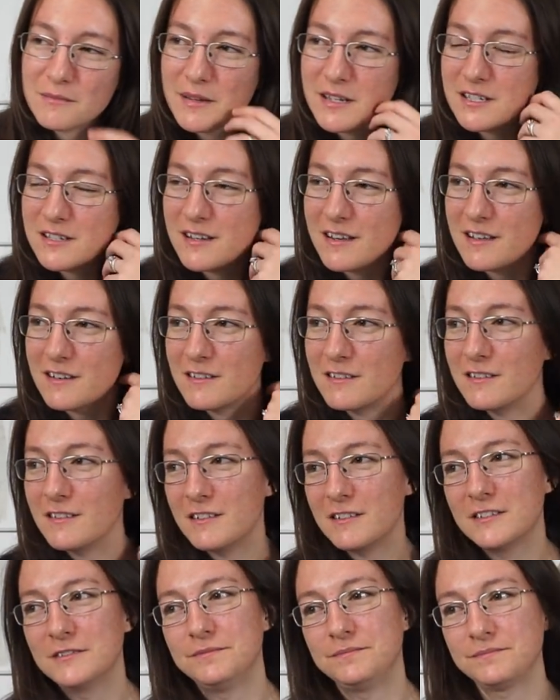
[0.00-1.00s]
my
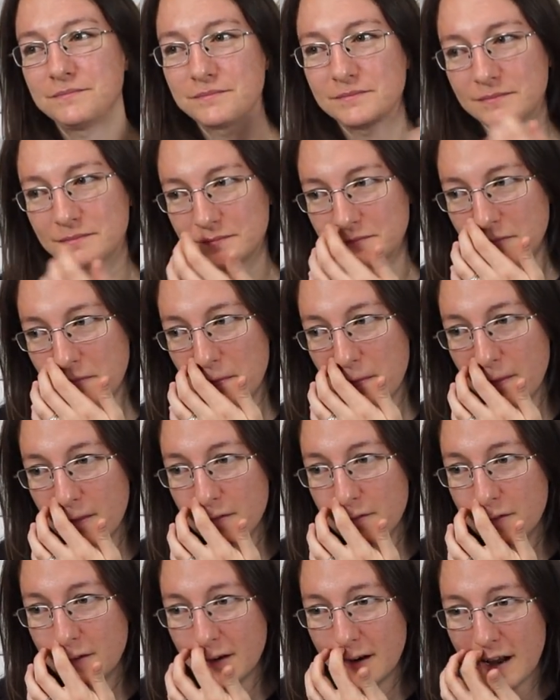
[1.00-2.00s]
channel
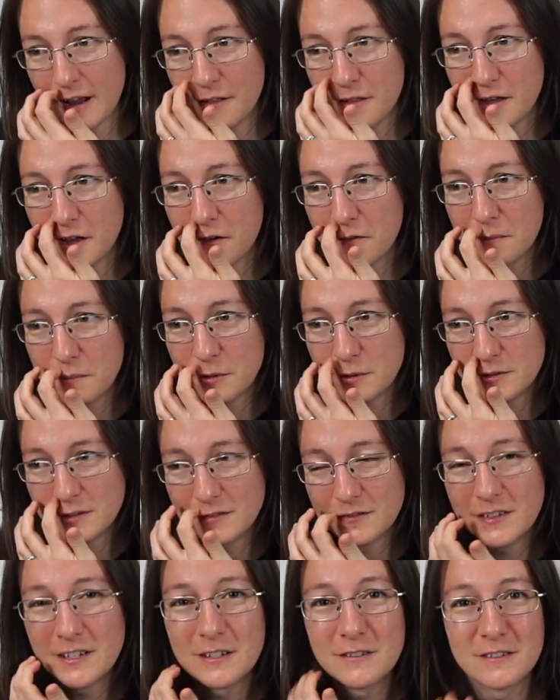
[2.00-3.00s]
for how long I've been
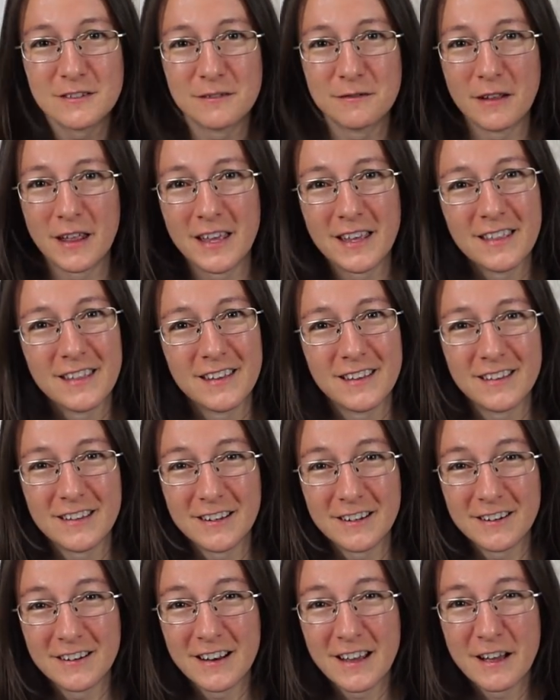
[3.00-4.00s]
posting videos, I think a
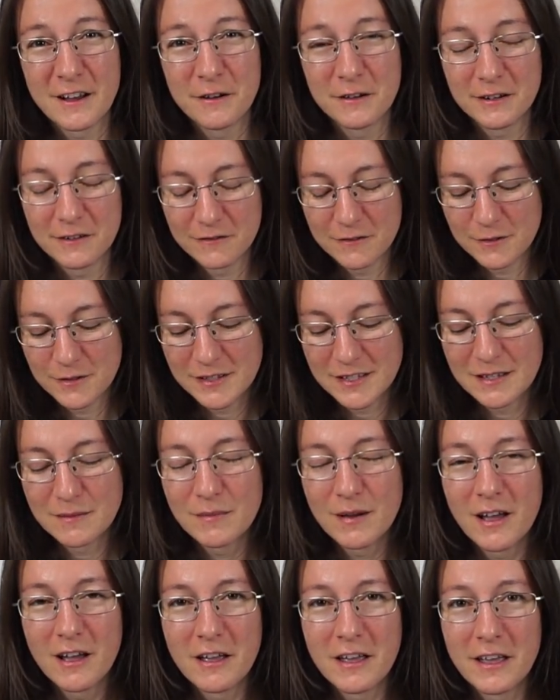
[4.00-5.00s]
year now, and if you see
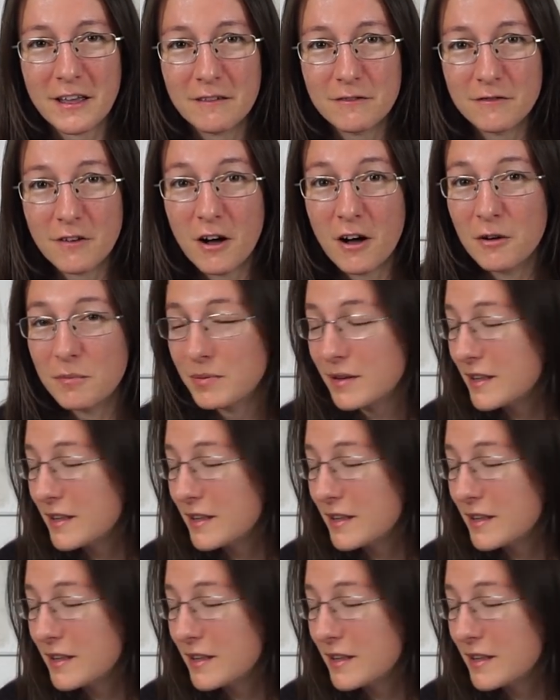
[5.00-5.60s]
my fall